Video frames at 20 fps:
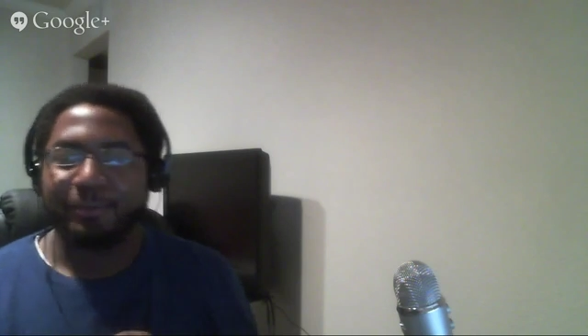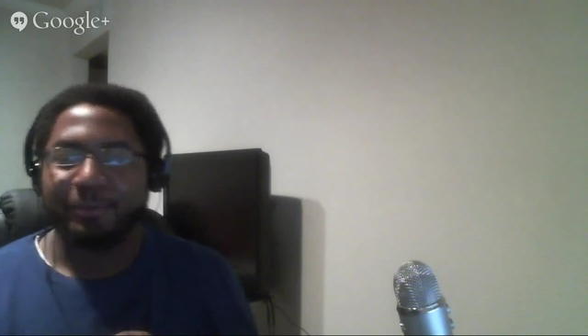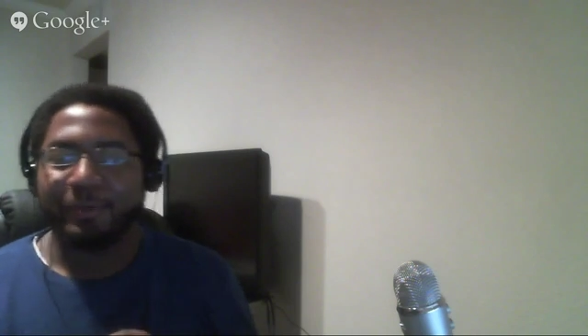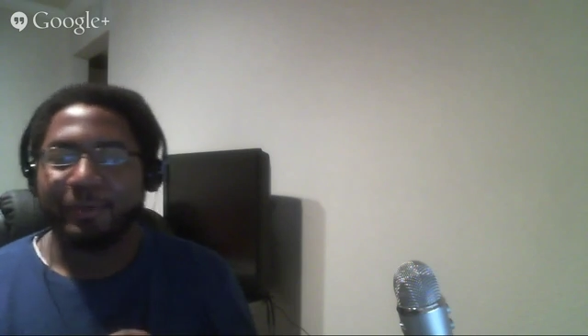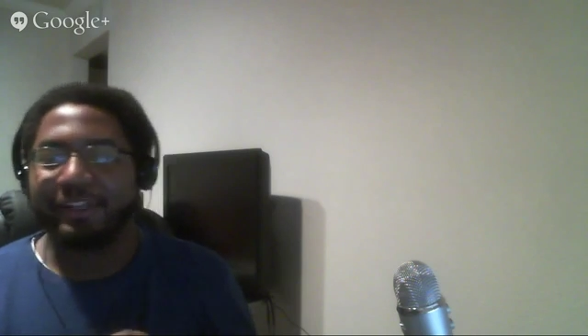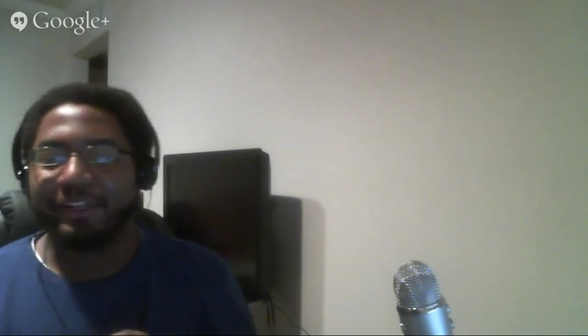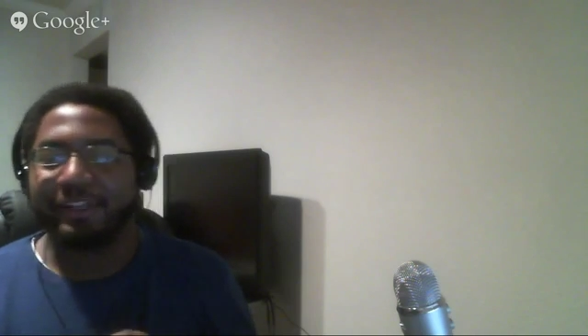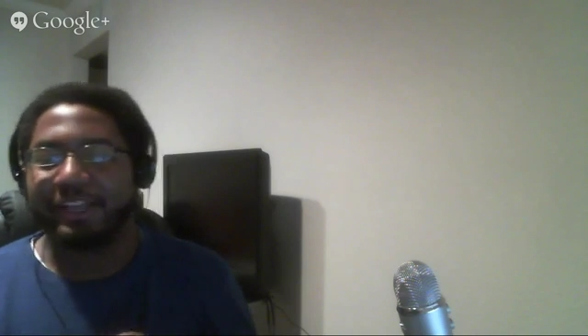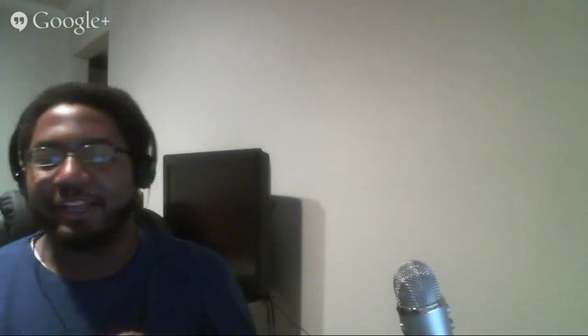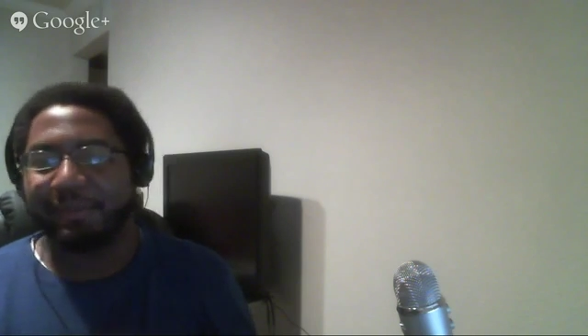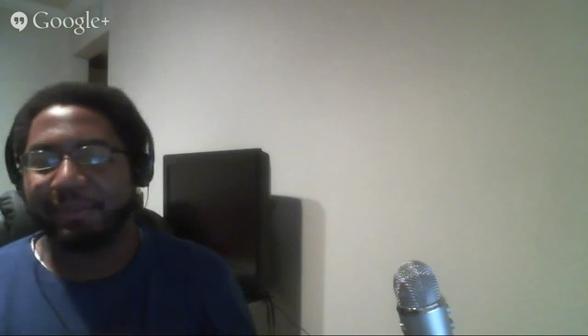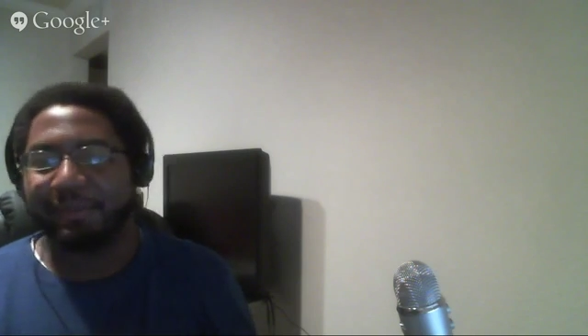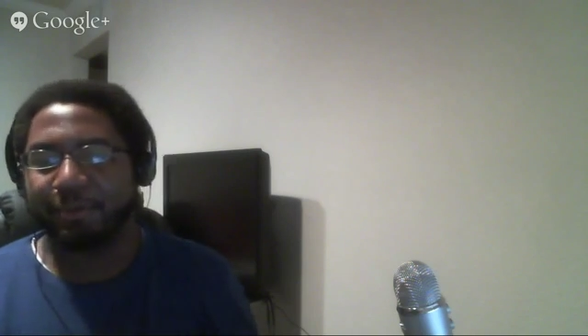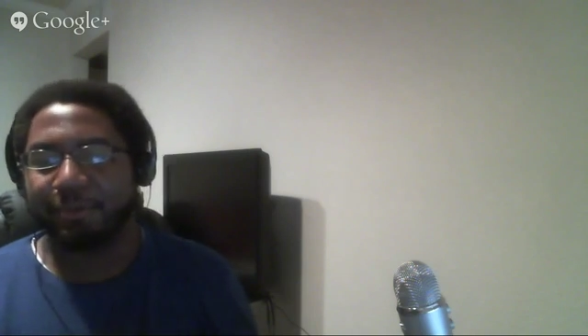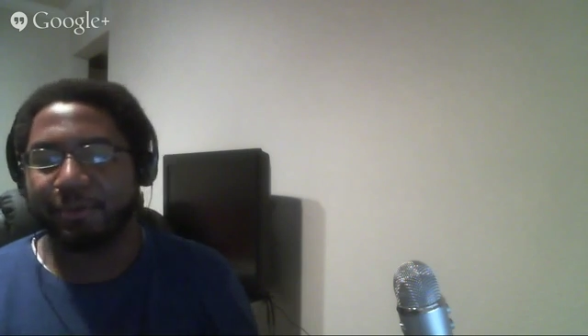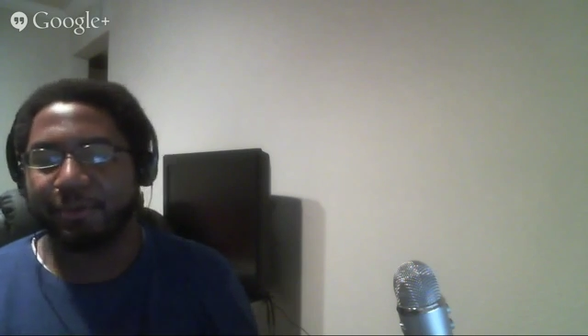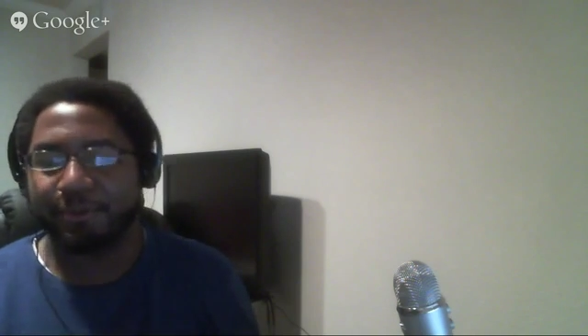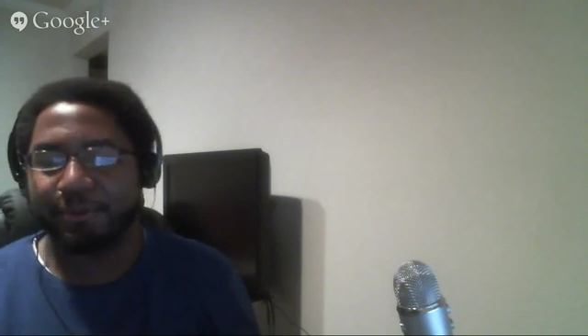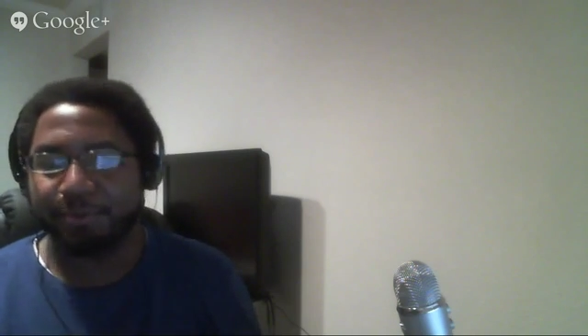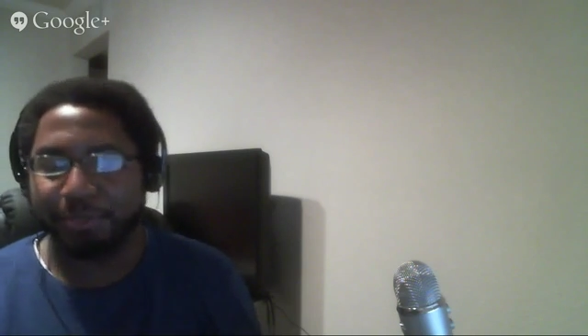when Game of
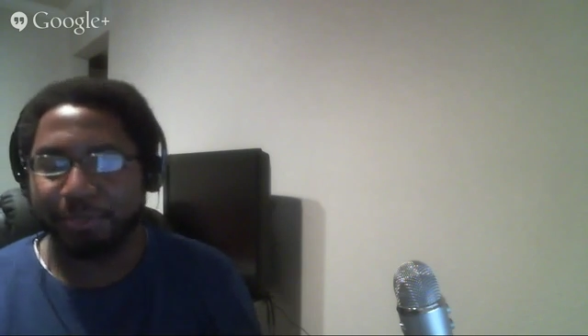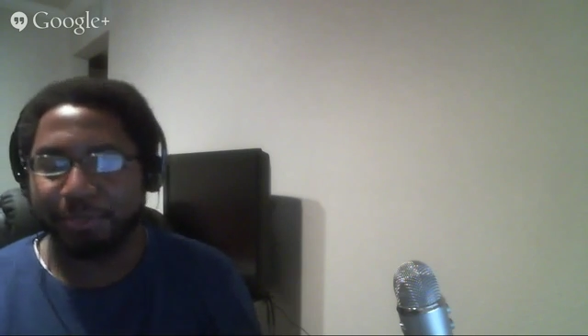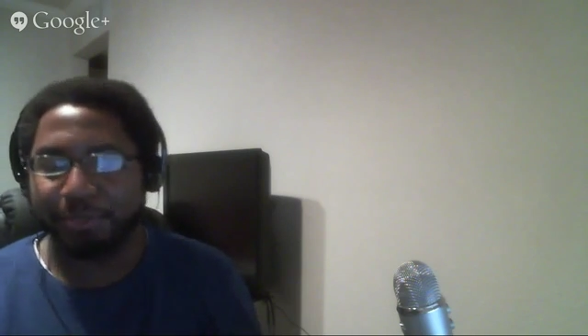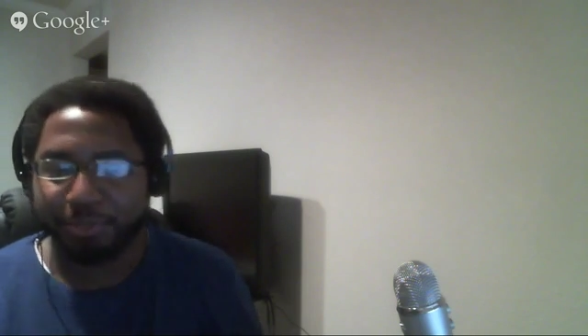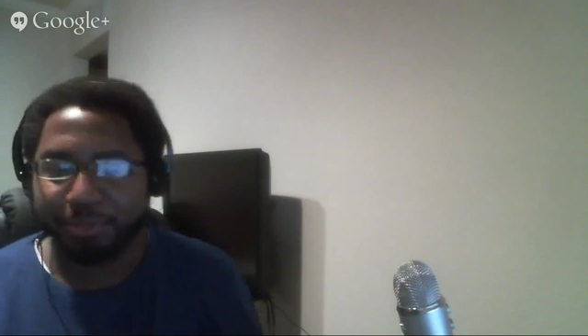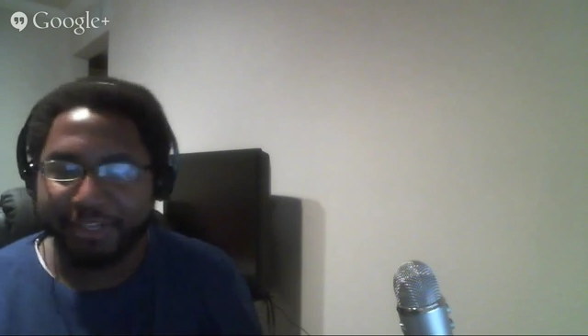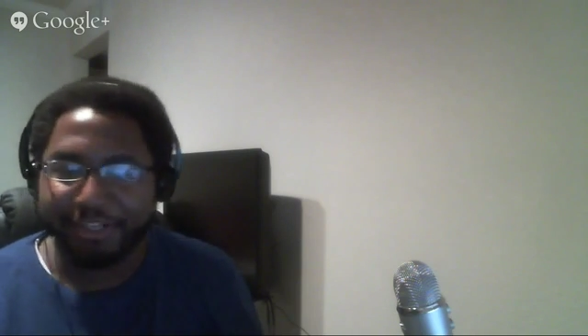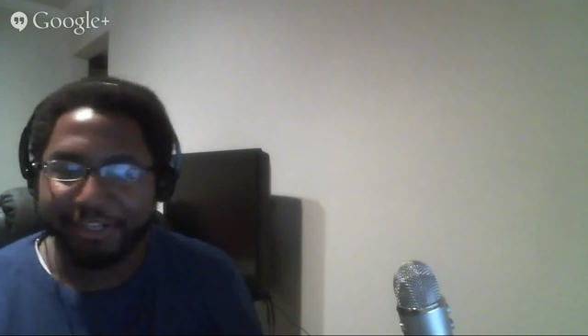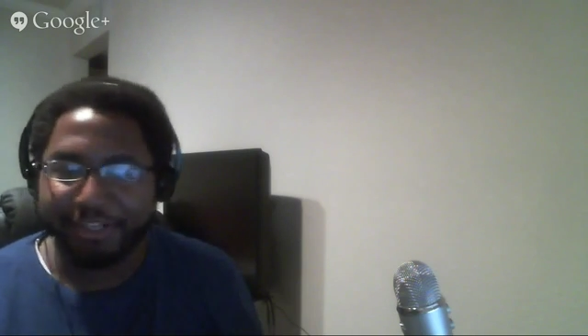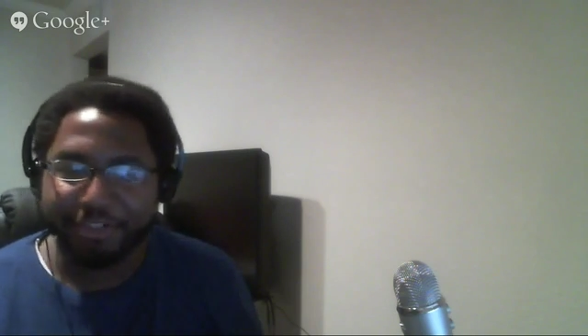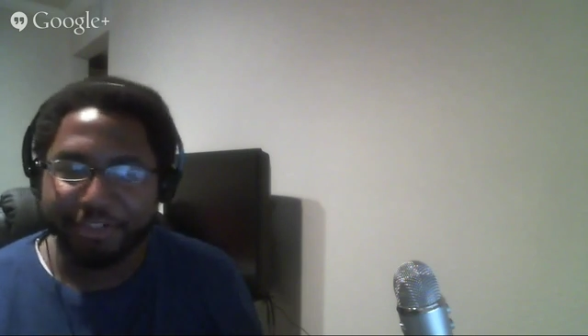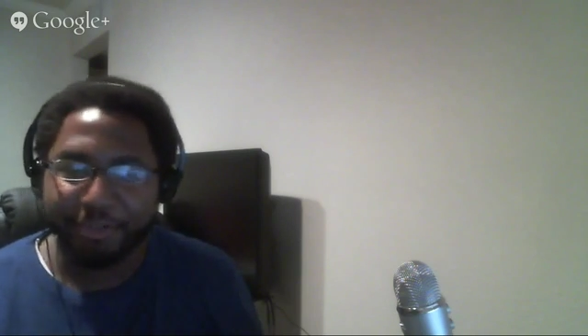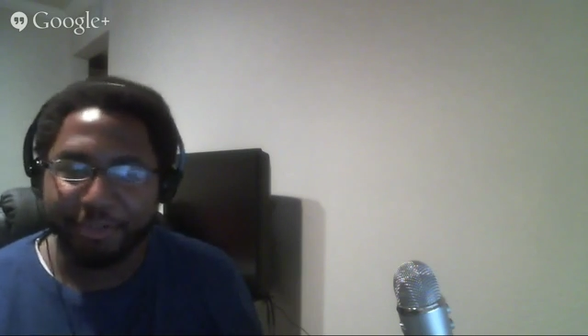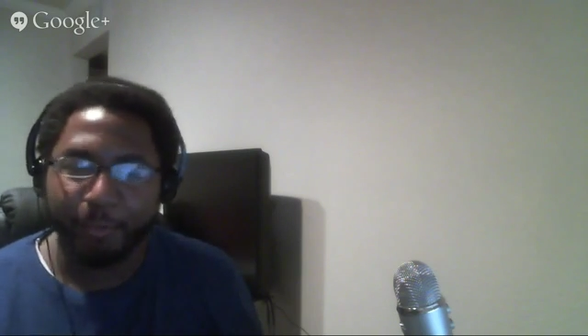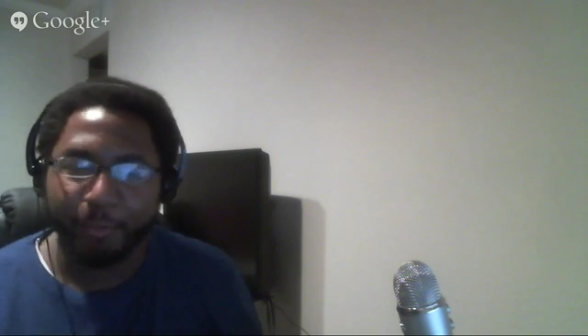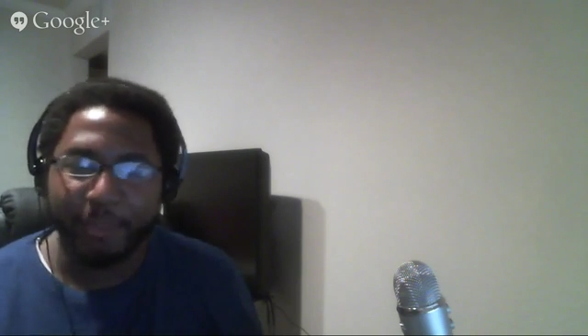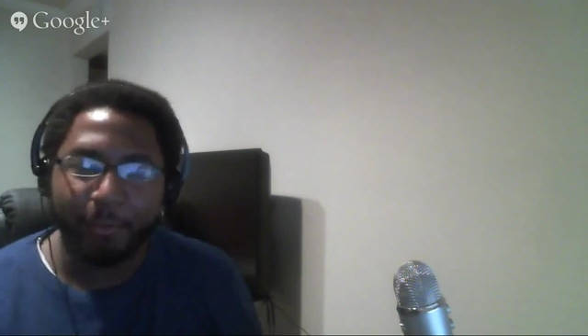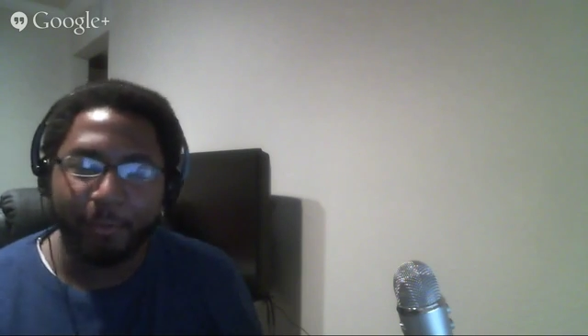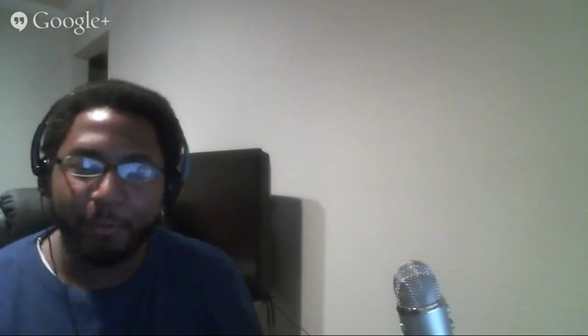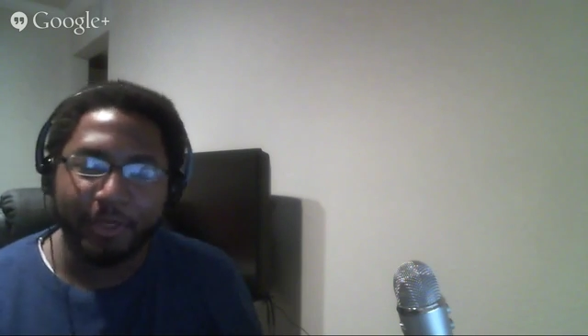Thrones betrays you,
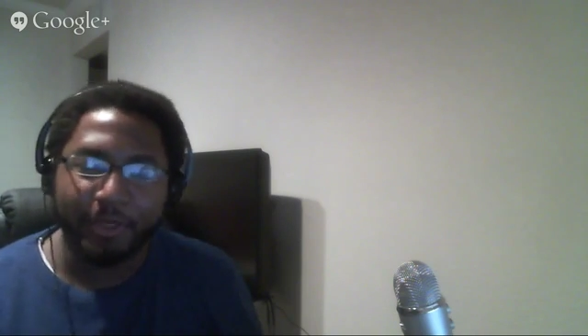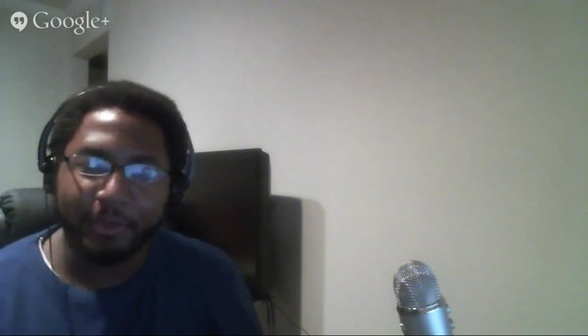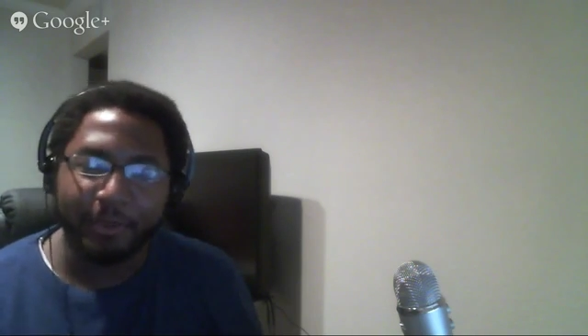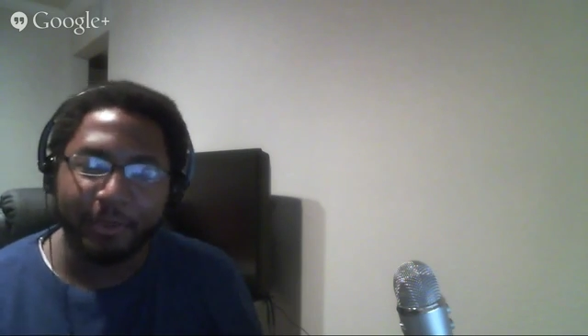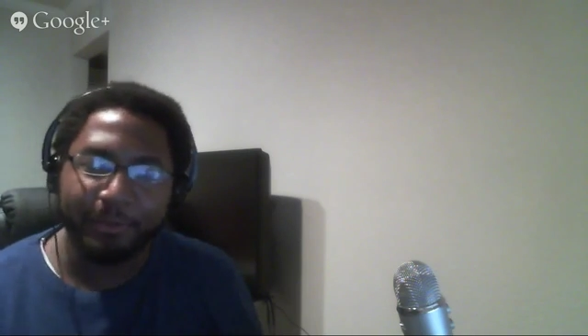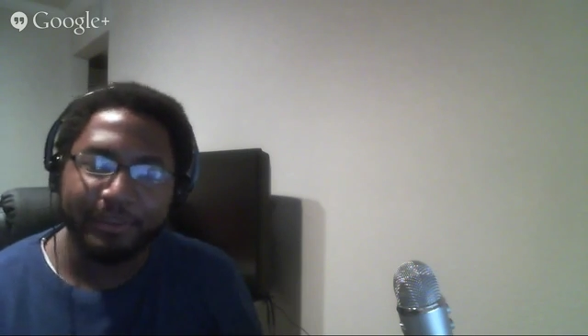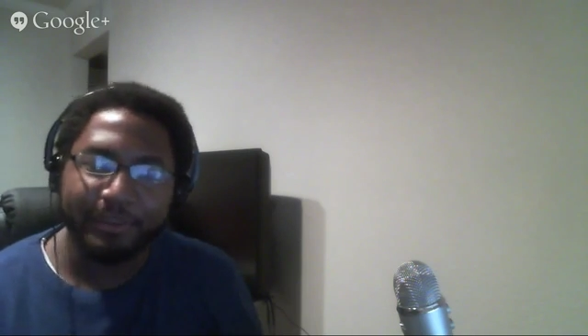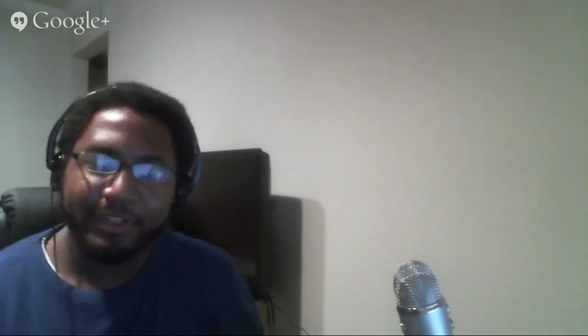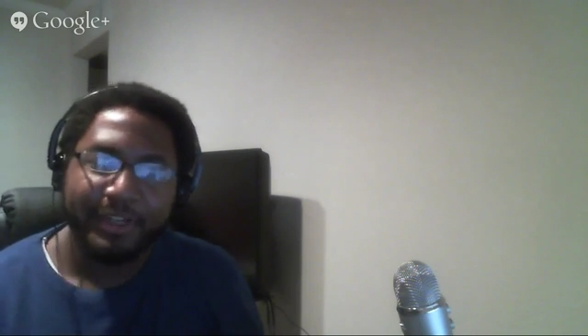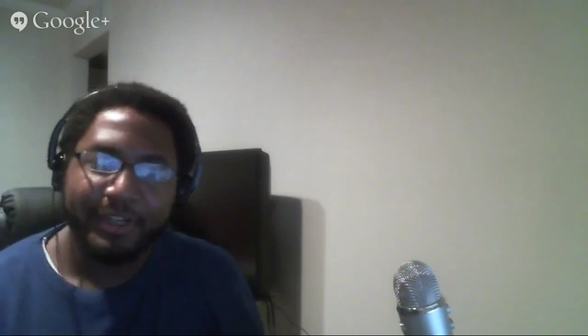we won't